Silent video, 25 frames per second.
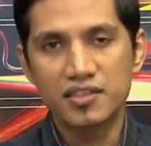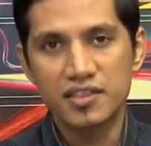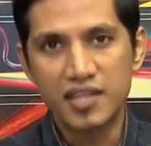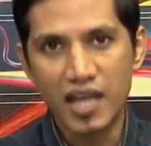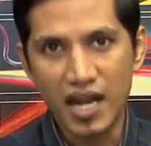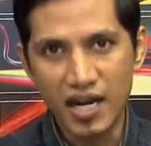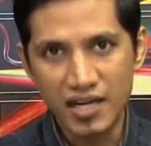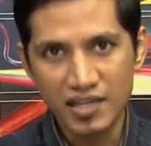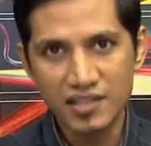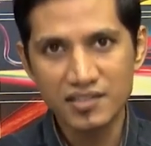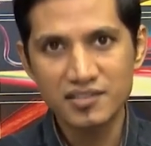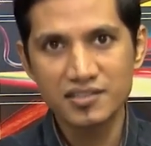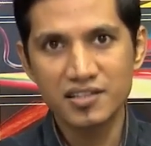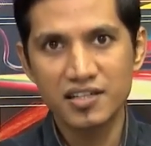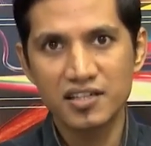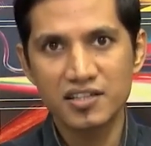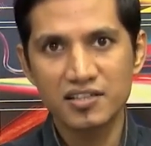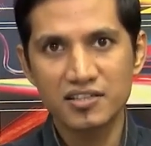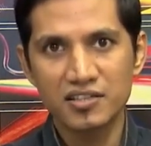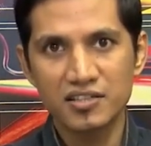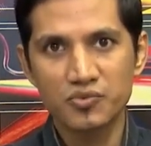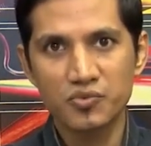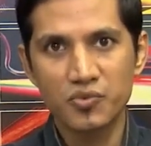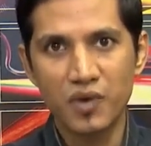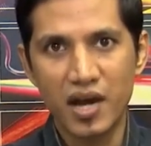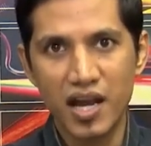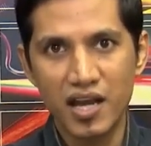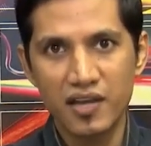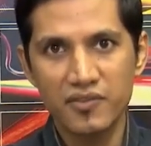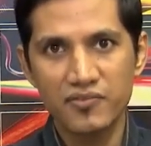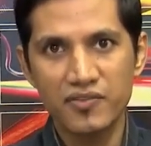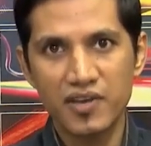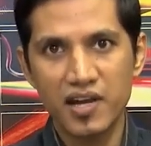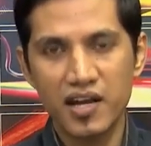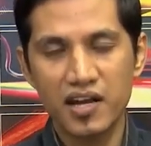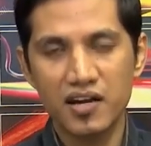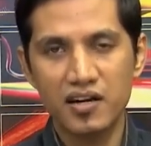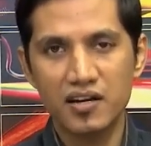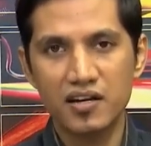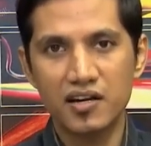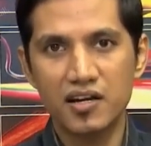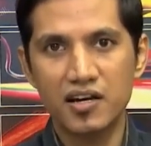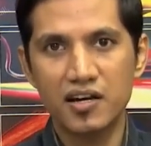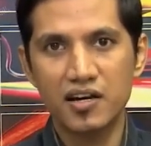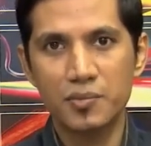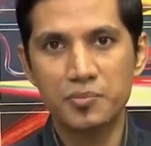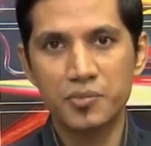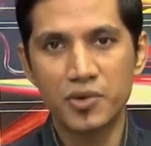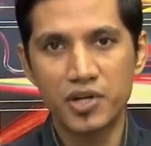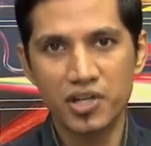That is the reason why we
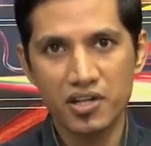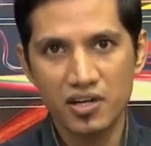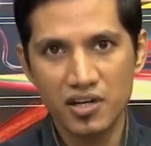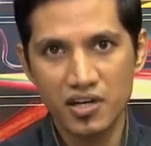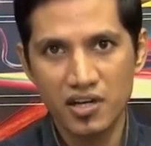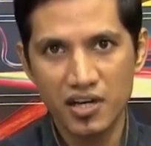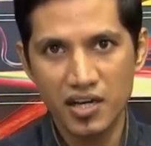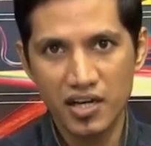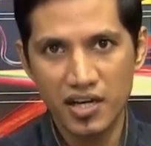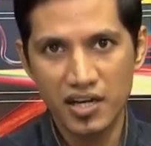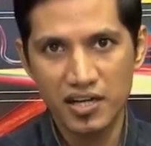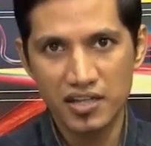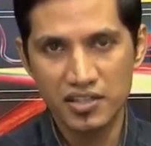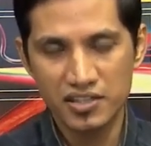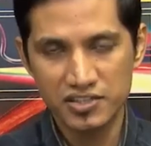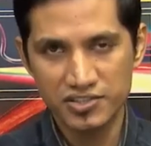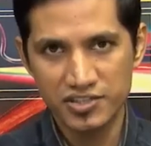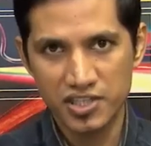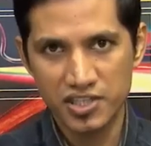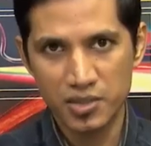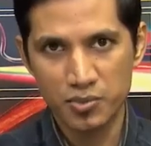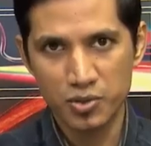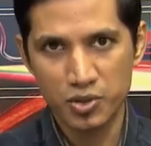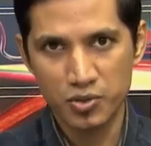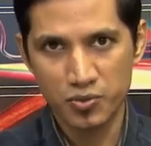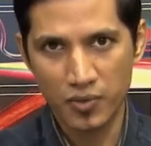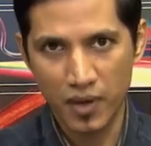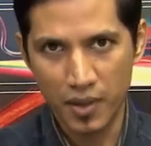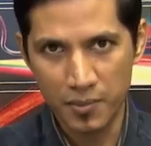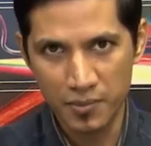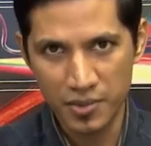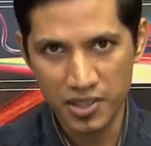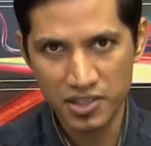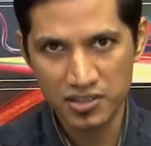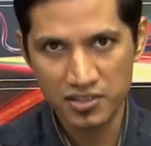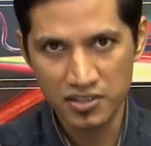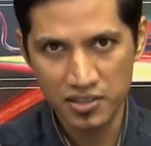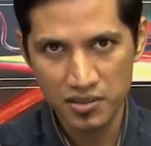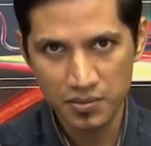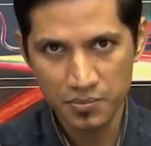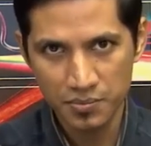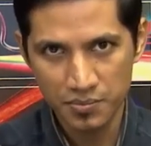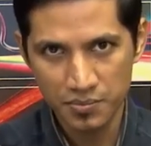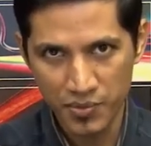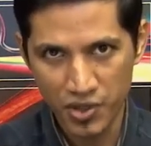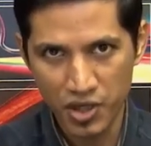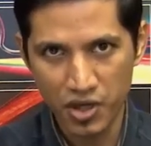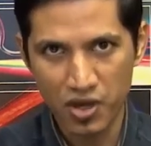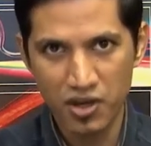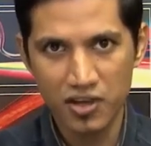are particularly interested about vibration,
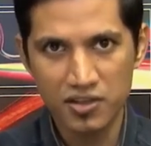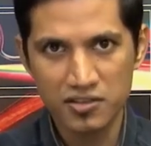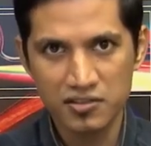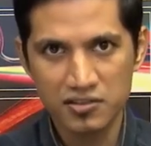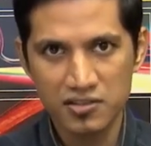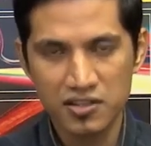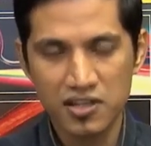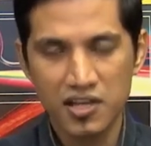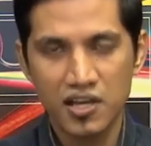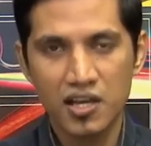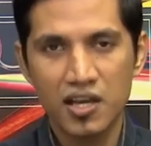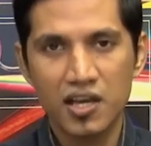because